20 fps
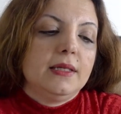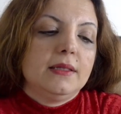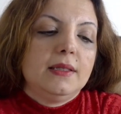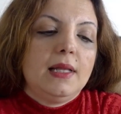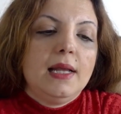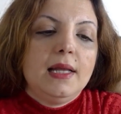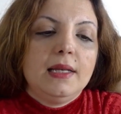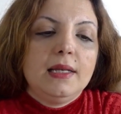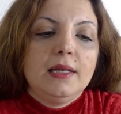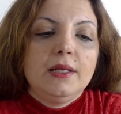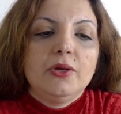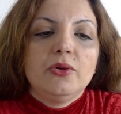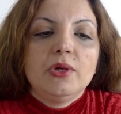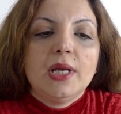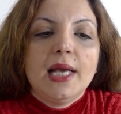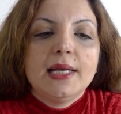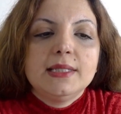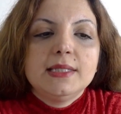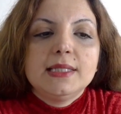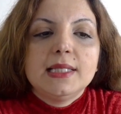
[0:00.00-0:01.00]
then you
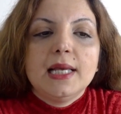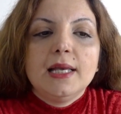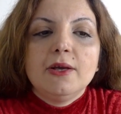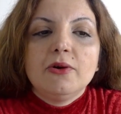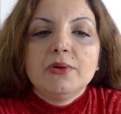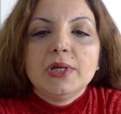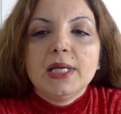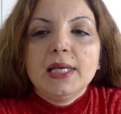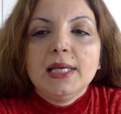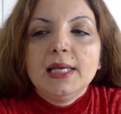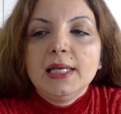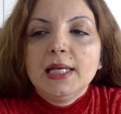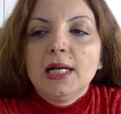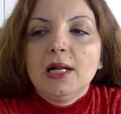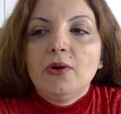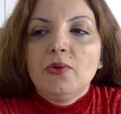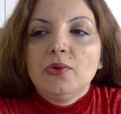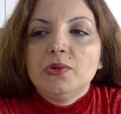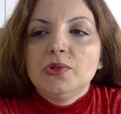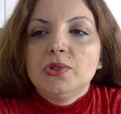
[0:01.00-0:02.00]
can say, okay,
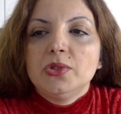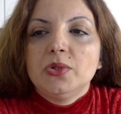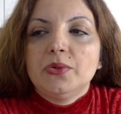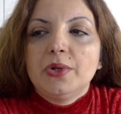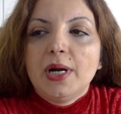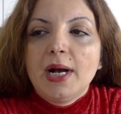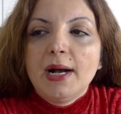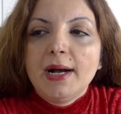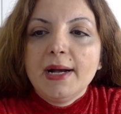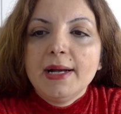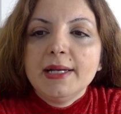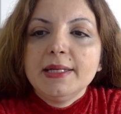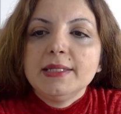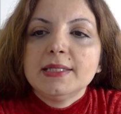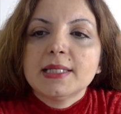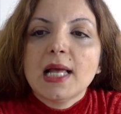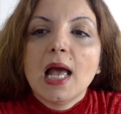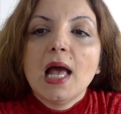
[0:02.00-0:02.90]
close your eyes,